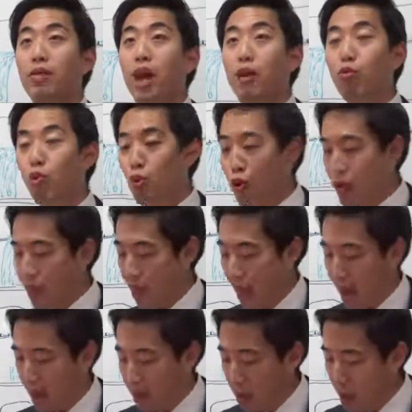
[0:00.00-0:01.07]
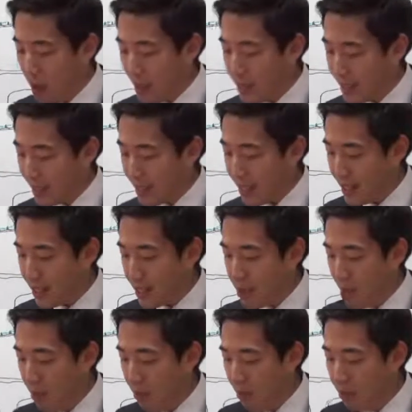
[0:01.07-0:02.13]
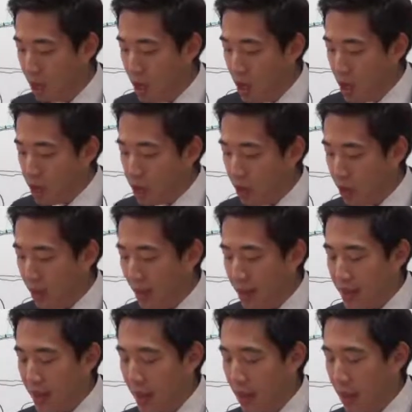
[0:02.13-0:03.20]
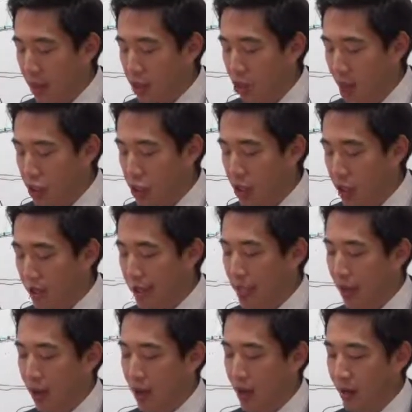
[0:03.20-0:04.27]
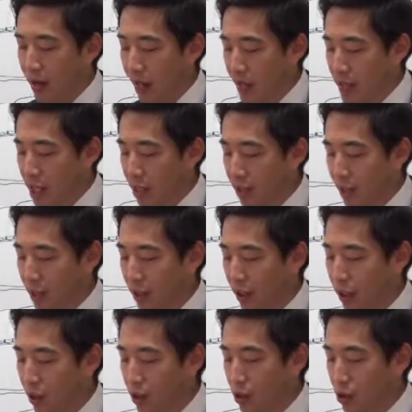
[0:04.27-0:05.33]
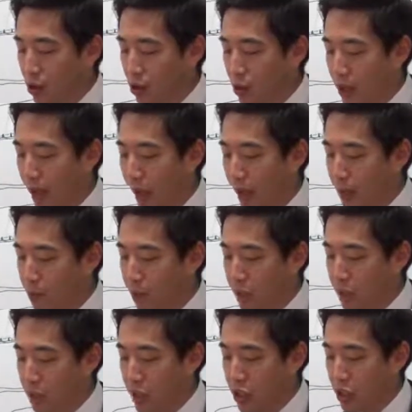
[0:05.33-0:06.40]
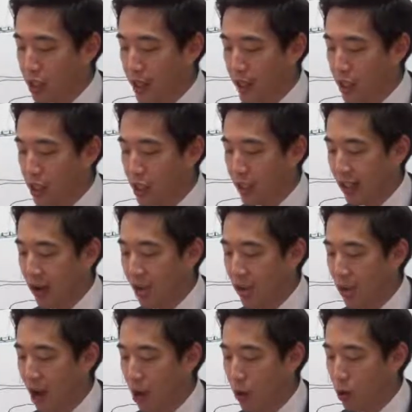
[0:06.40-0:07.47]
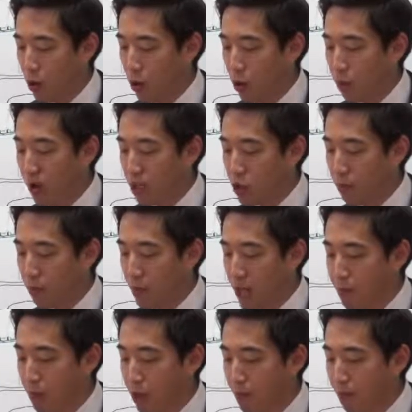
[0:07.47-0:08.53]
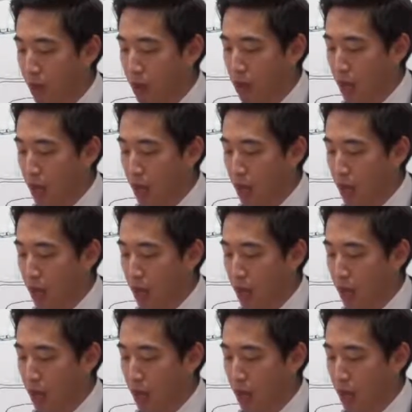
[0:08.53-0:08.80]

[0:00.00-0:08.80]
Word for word: They ruin that system. So then the question is given, like typical liberals would ask, because they just like to sleep around with a whole bunch of people.